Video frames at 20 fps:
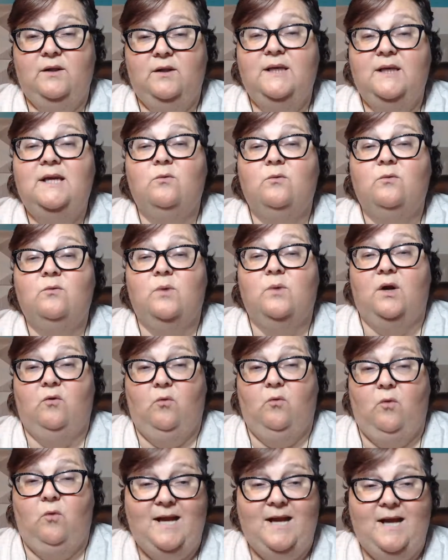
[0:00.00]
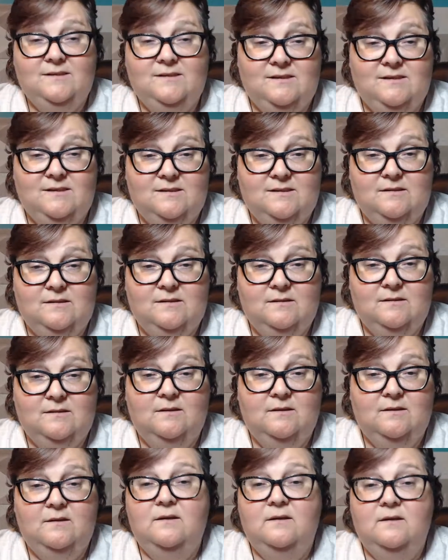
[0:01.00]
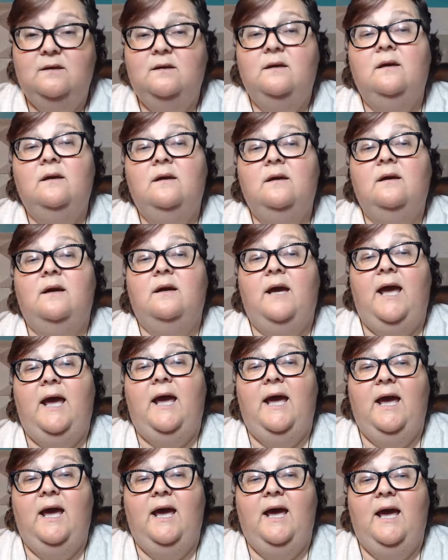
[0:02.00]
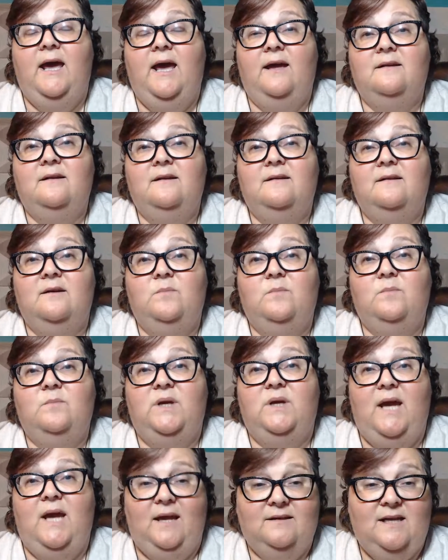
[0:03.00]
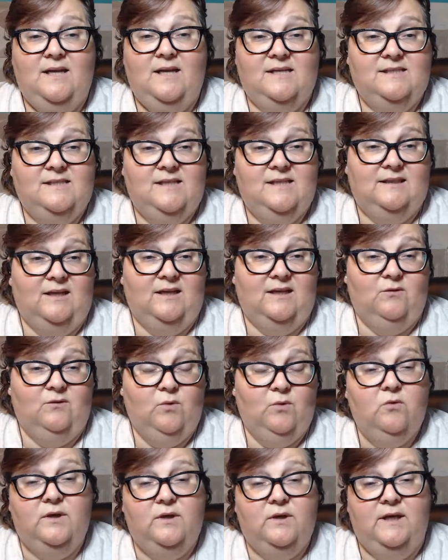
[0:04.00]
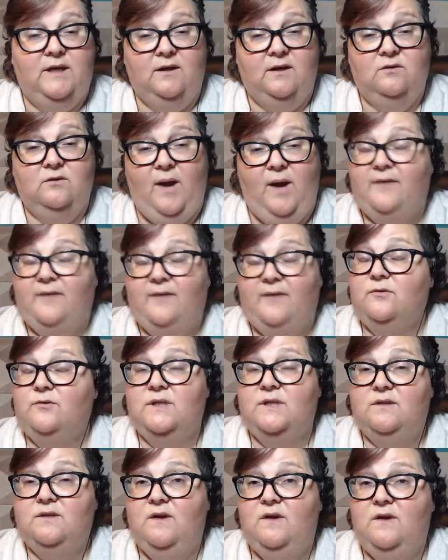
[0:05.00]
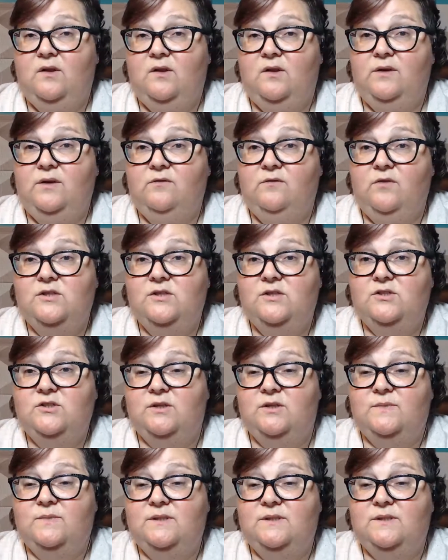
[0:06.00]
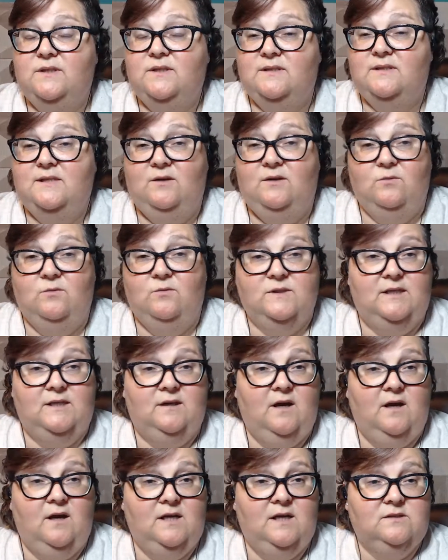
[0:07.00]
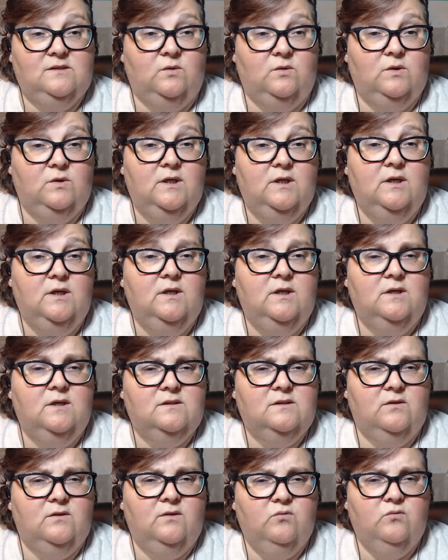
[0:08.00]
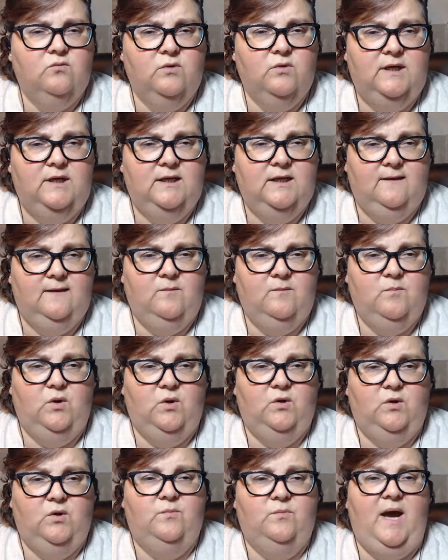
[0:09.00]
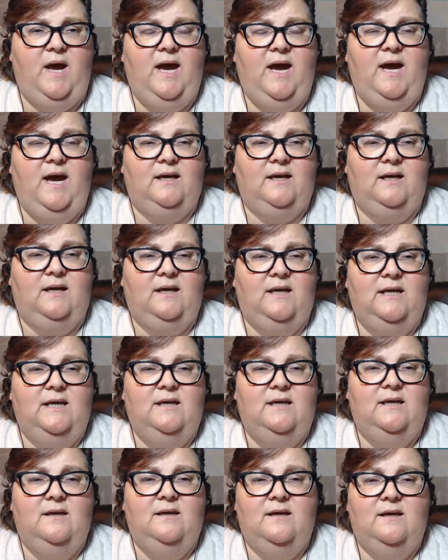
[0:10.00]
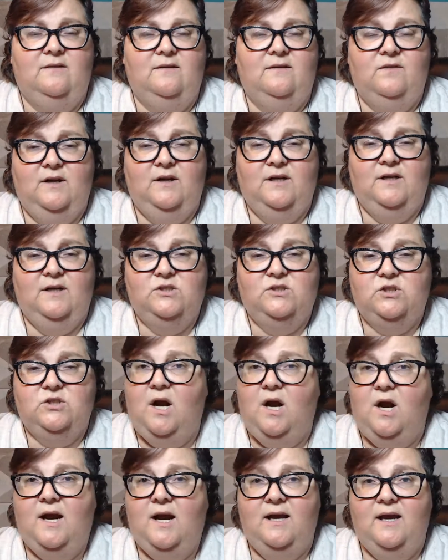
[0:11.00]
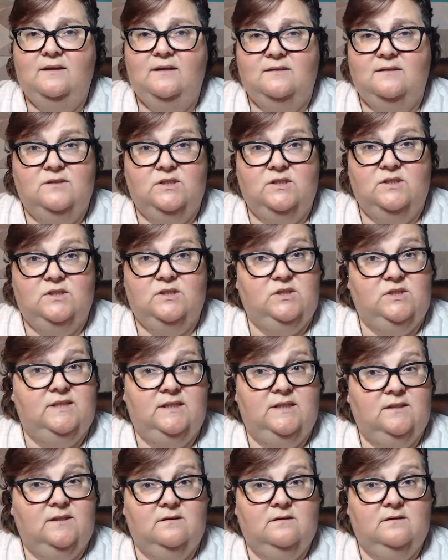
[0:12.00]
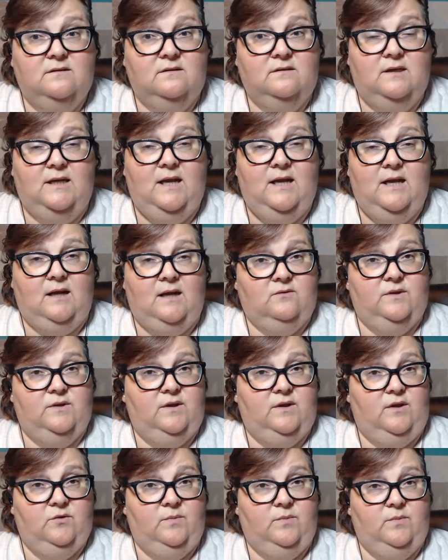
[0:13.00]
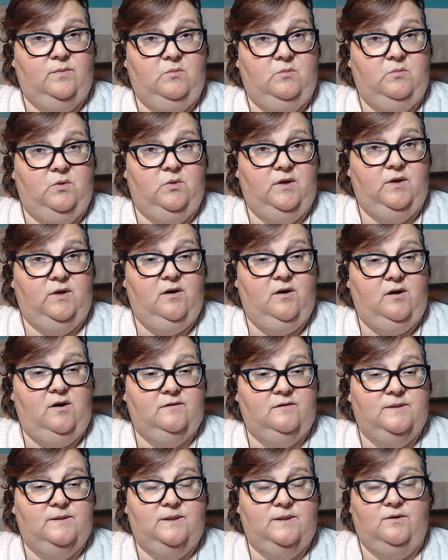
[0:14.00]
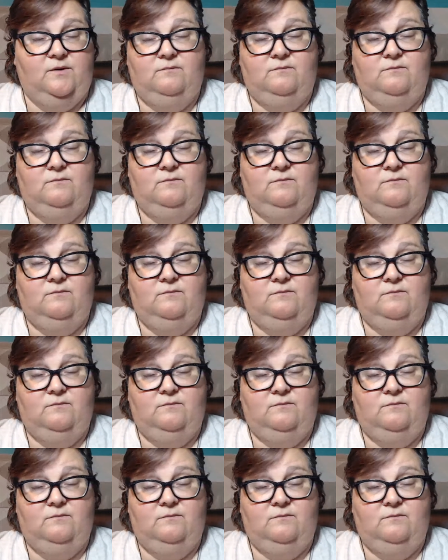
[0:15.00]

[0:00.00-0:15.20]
regressed and began dissecting roadkill rather than developing friendships as he was in high school. So he really pulled back and very shy and just didn't connect with other people at all. So